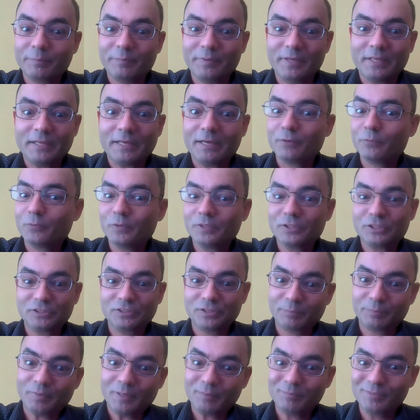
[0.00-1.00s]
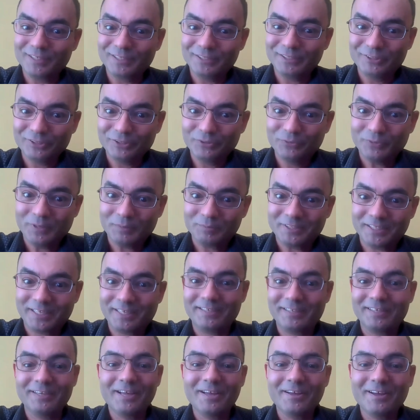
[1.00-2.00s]
Wikipedia, which is a public good
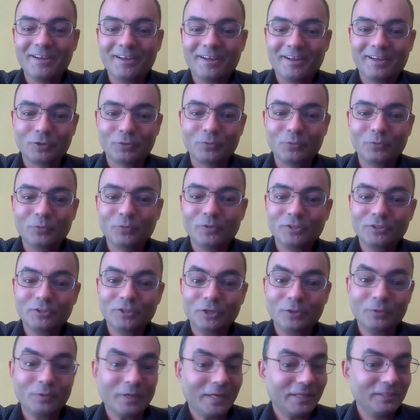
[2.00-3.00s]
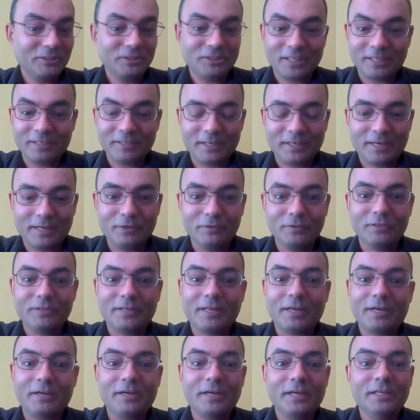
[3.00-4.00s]
website. So go and check it out.
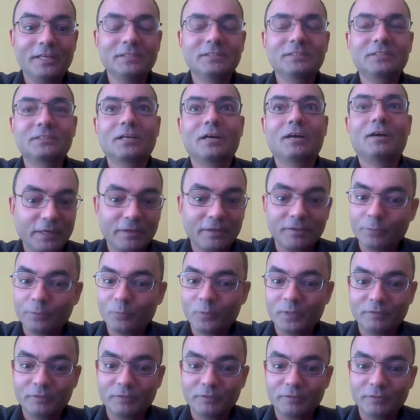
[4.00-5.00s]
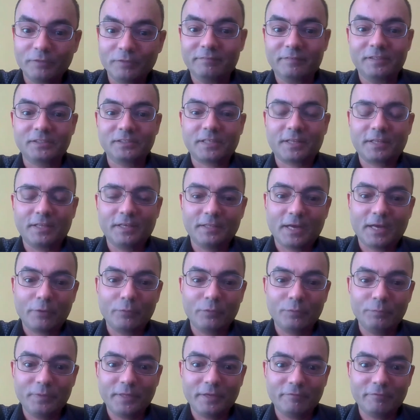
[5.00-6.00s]
There is check the word Fediverse. I think
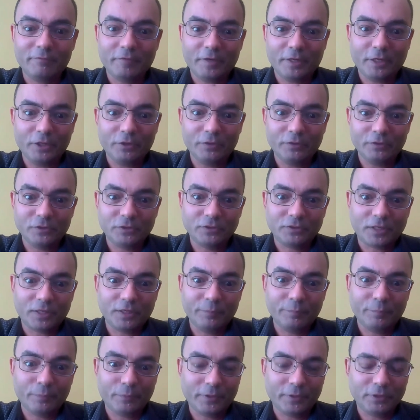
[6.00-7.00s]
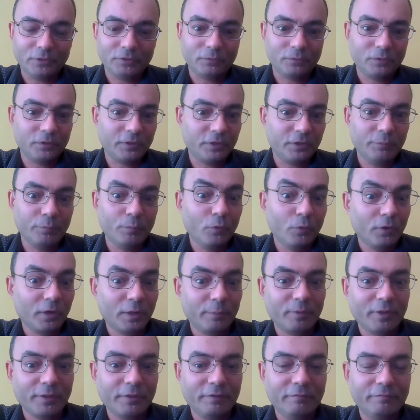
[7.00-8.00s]
that would be a very good starting point to learn more
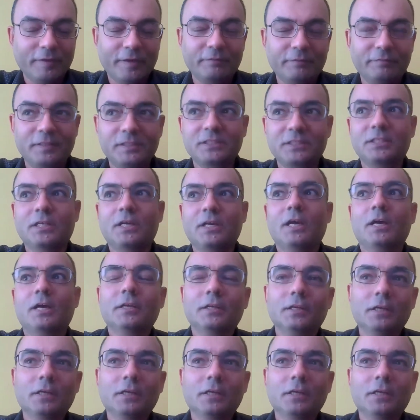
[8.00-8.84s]
about the Fediverse